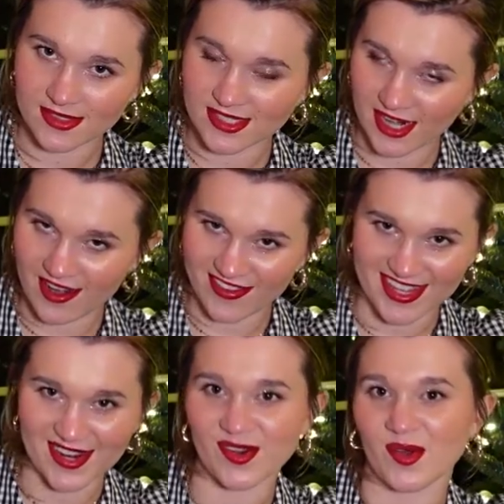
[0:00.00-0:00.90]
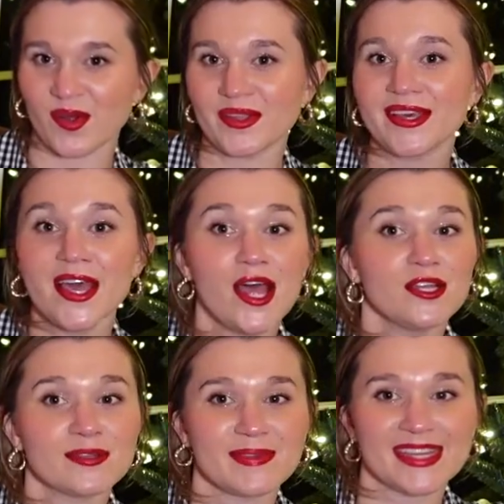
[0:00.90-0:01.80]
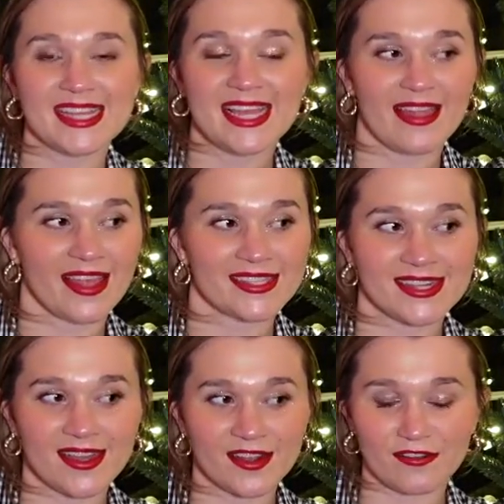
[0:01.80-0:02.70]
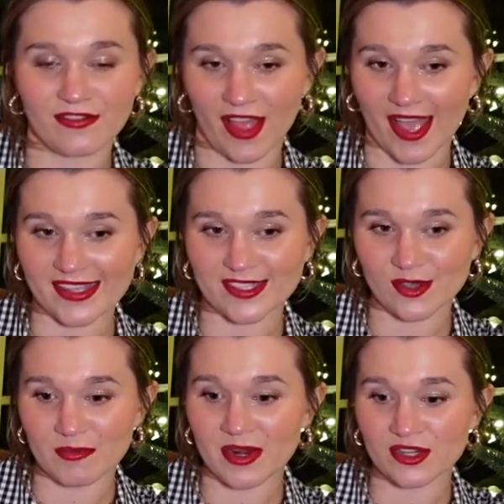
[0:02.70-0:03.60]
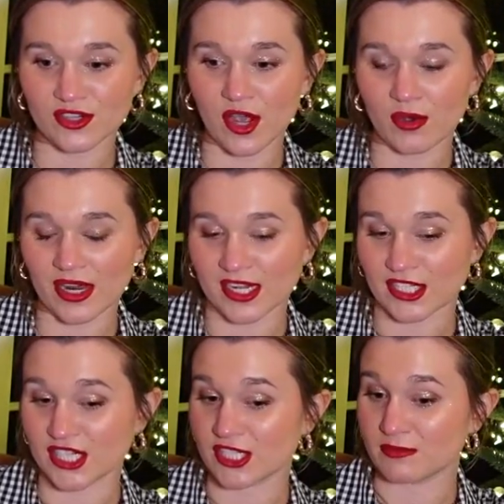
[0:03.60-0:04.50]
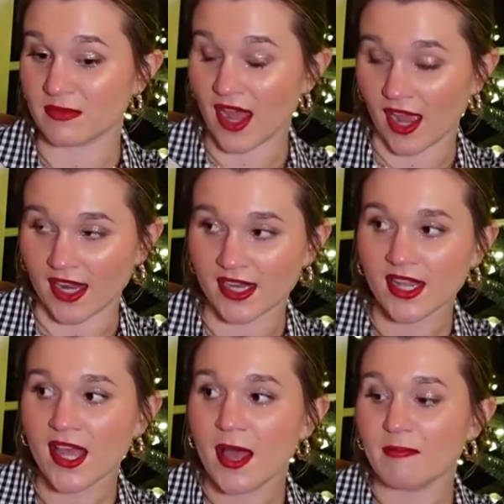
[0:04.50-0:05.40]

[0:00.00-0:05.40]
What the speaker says: It's not even a year old. So I'm like, yeah, that's not gonna fly. So I'm gonna go in and exchange mine.